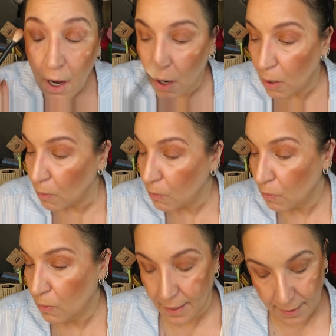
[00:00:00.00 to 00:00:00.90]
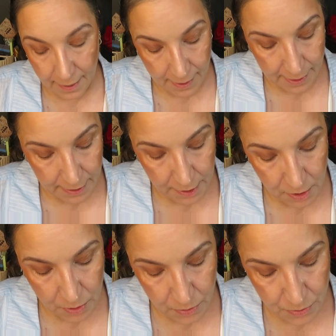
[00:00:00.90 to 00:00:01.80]
Oh, and I
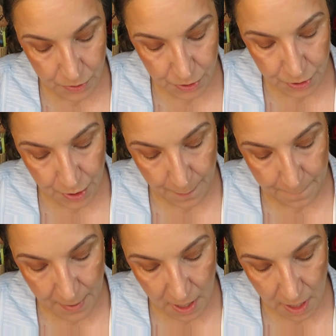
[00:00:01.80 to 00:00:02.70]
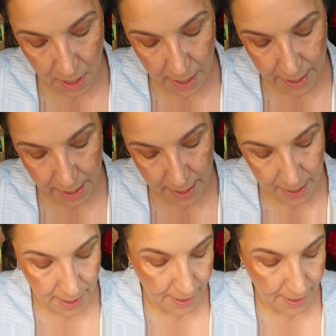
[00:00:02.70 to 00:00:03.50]
used my